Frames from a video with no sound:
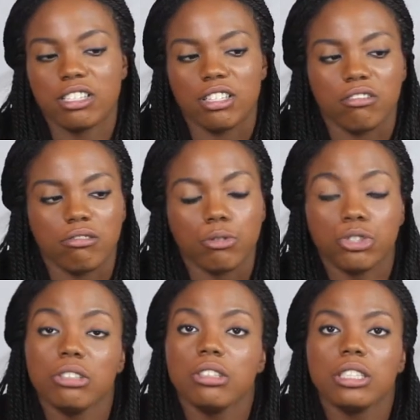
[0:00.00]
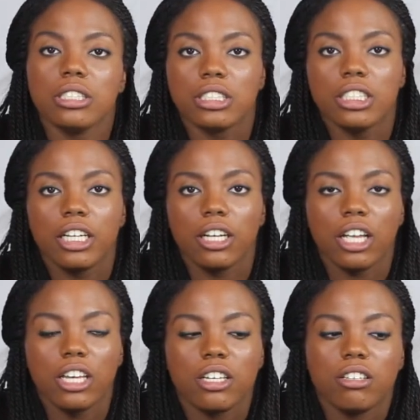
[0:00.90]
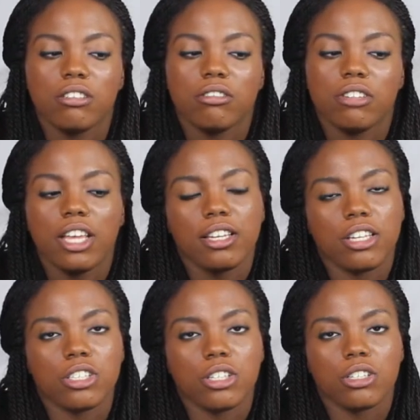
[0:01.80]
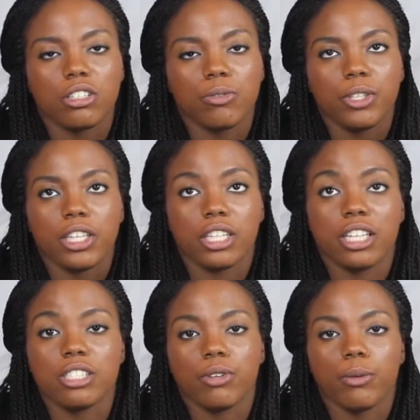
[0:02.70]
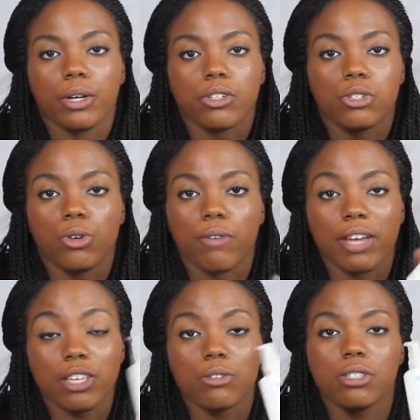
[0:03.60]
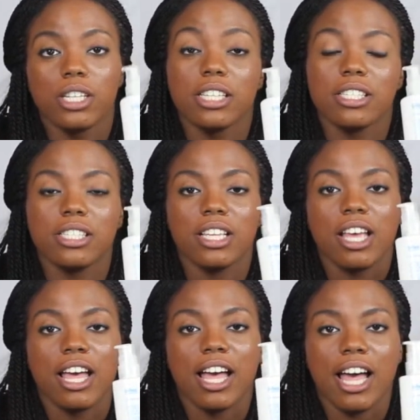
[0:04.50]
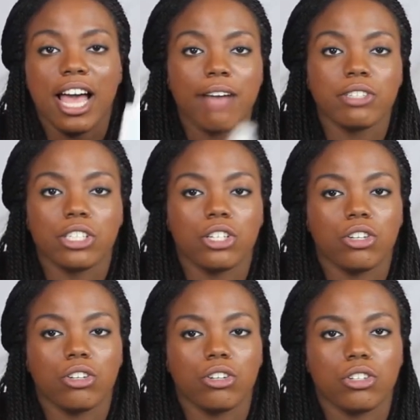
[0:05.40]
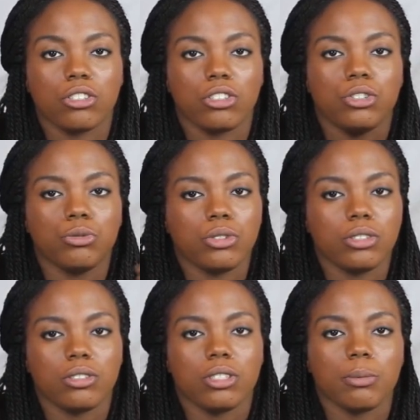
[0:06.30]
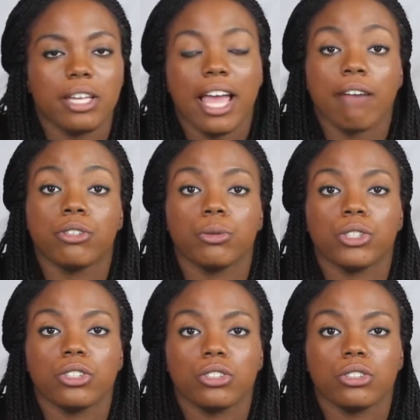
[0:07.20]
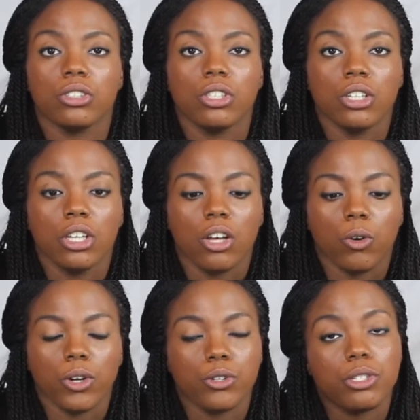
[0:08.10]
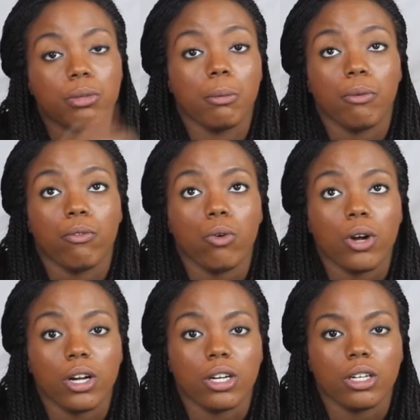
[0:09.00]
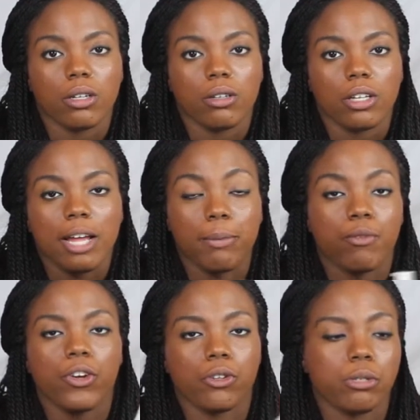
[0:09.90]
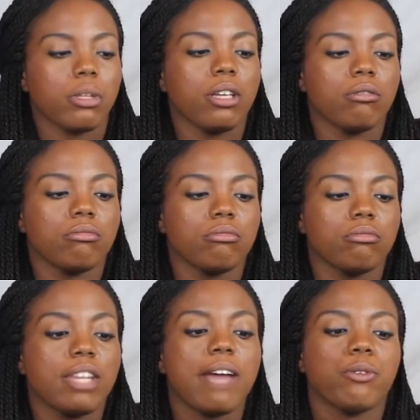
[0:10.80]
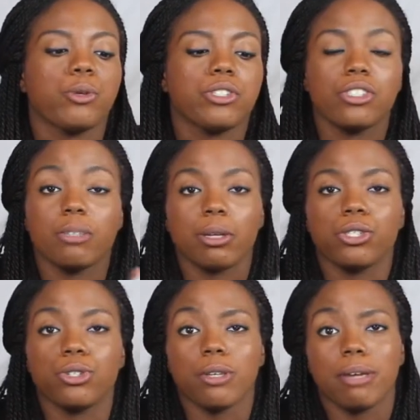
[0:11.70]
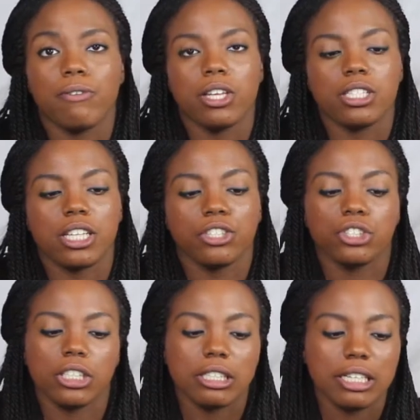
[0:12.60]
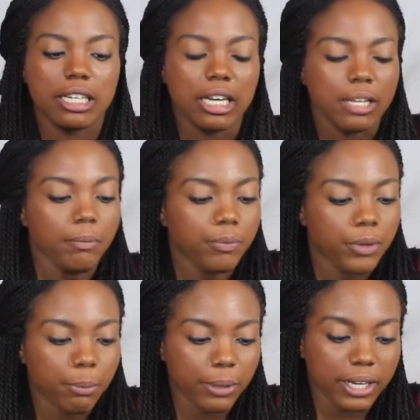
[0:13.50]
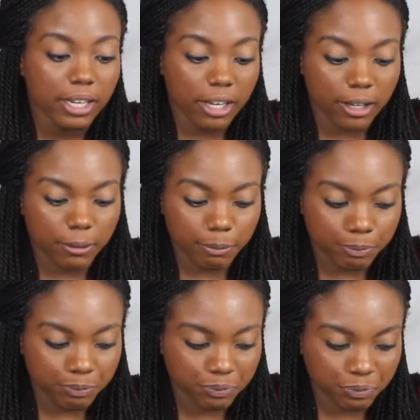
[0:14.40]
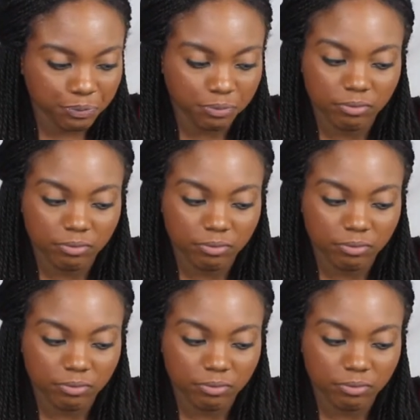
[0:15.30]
it as a lotion cleanser, it doesn't really cleanse very well. So if I use this, I have to use something afterwards or use something before. I prefer to use something afterwards just to make sure that my face is actually clean. But and